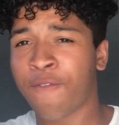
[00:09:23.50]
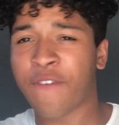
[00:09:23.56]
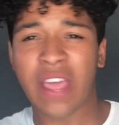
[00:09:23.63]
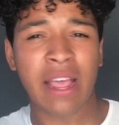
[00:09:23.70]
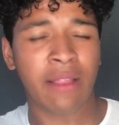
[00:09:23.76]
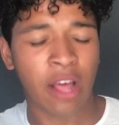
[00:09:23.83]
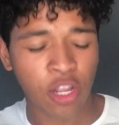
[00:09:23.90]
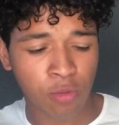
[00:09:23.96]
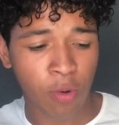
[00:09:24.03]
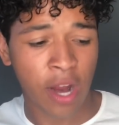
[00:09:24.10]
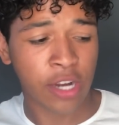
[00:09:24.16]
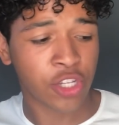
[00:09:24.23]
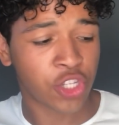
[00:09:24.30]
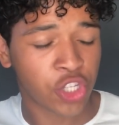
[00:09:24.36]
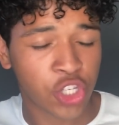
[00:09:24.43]
feet, they was
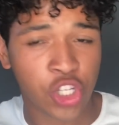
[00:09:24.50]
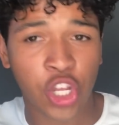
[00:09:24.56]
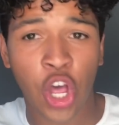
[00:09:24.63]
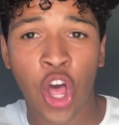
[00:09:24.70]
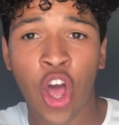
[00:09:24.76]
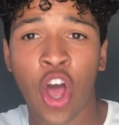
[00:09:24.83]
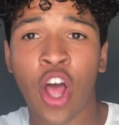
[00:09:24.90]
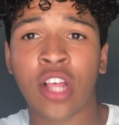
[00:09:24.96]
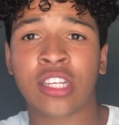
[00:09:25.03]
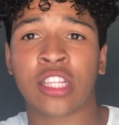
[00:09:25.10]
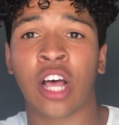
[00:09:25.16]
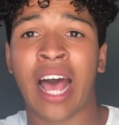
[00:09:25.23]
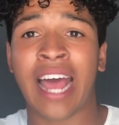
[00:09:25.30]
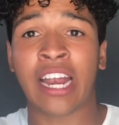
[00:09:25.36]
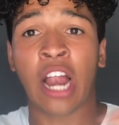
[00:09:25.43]
wearing skirts
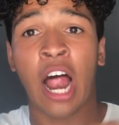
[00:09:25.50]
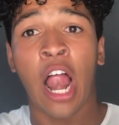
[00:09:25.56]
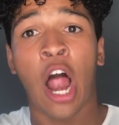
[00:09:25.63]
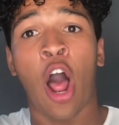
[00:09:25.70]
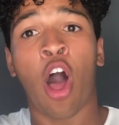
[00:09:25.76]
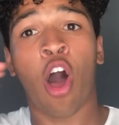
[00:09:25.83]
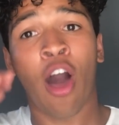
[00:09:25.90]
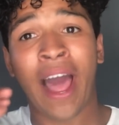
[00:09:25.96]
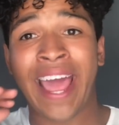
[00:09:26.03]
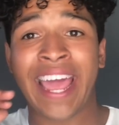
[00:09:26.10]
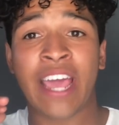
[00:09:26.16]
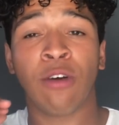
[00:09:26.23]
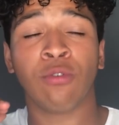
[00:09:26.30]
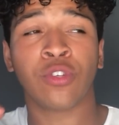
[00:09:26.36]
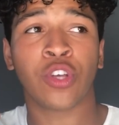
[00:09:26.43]
that had like high
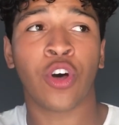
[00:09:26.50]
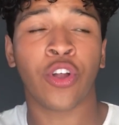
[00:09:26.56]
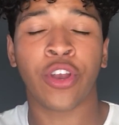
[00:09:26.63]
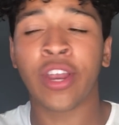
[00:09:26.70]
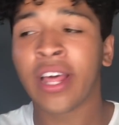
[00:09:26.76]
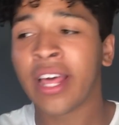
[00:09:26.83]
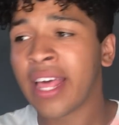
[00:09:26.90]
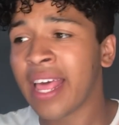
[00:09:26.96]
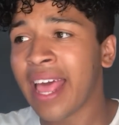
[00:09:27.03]
heels on.